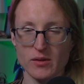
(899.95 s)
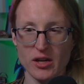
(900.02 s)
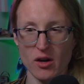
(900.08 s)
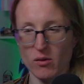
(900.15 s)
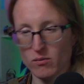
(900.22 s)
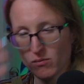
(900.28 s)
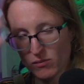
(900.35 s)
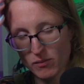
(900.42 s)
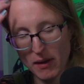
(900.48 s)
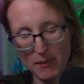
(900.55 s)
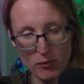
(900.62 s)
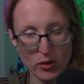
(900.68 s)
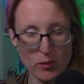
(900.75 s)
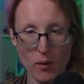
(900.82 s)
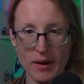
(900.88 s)
you know,
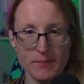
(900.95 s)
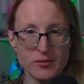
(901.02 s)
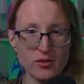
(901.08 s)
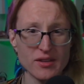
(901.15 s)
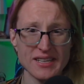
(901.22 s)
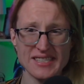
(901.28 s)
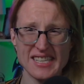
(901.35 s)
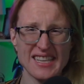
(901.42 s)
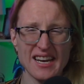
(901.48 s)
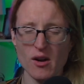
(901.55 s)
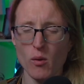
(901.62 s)
memory wipes or things like that.